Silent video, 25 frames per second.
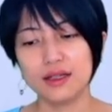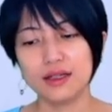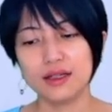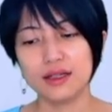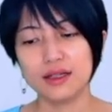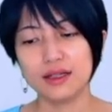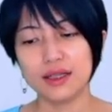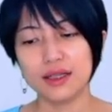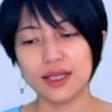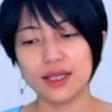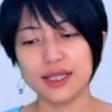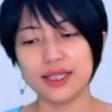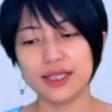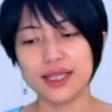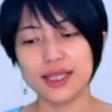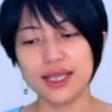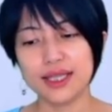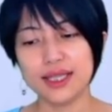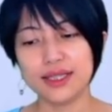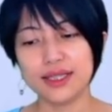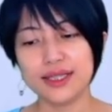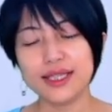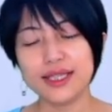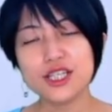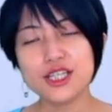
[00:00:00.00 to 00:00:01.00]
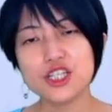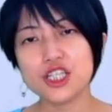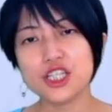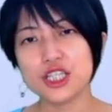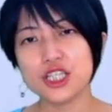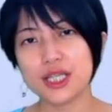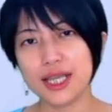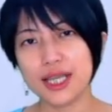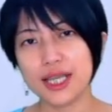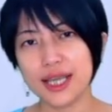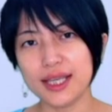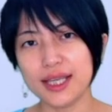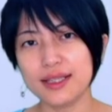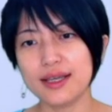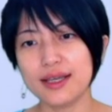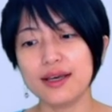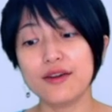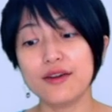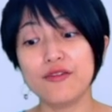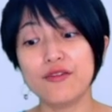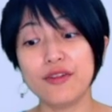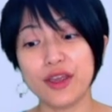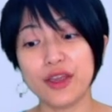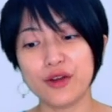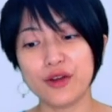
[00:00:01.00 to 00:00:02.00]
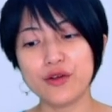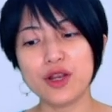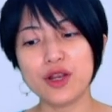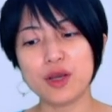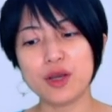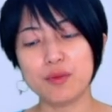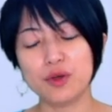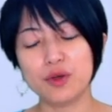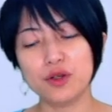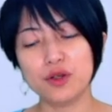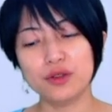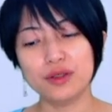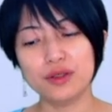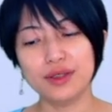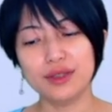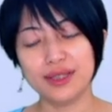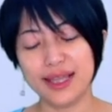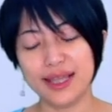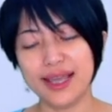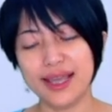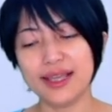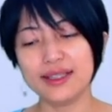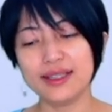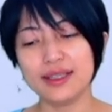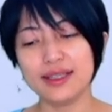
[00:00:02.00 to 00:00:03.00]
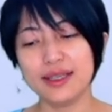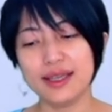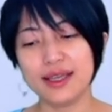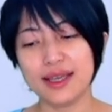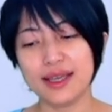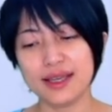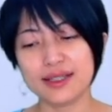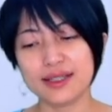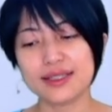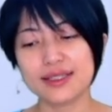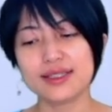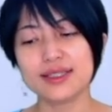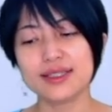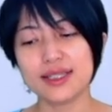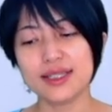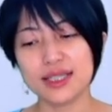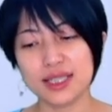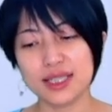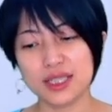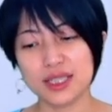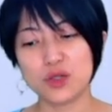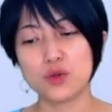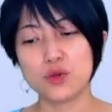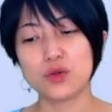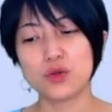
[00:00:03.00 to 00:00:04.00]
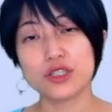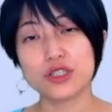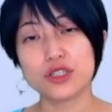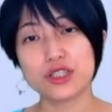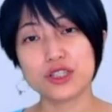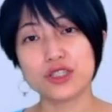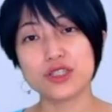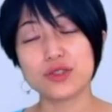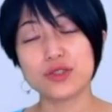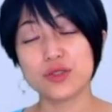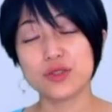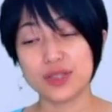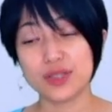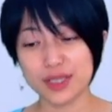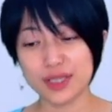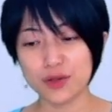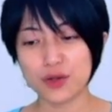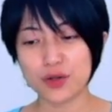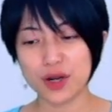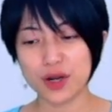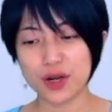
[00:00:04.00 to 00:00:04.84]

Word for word: it initiates a variable let x equals to 0.